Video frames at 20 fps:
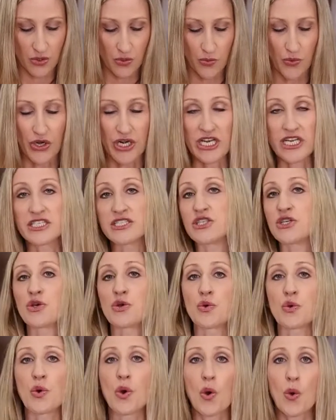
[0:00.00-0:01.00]
We're gonna
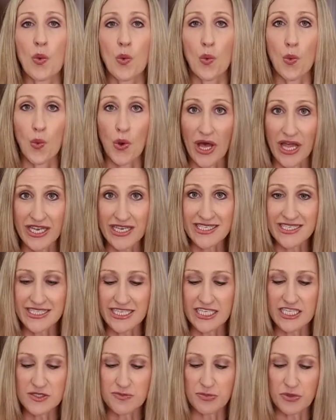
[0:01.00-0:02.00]
do 1
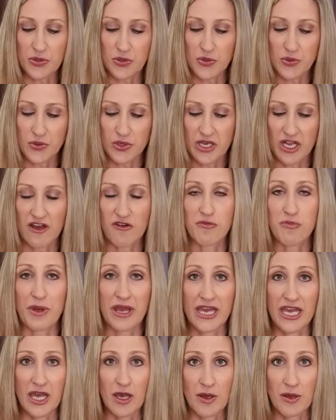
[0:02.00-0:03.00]
teaspoon of
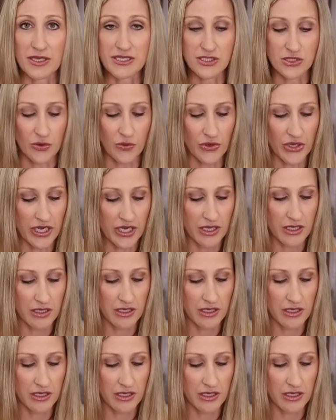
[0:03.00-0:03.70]
baking soda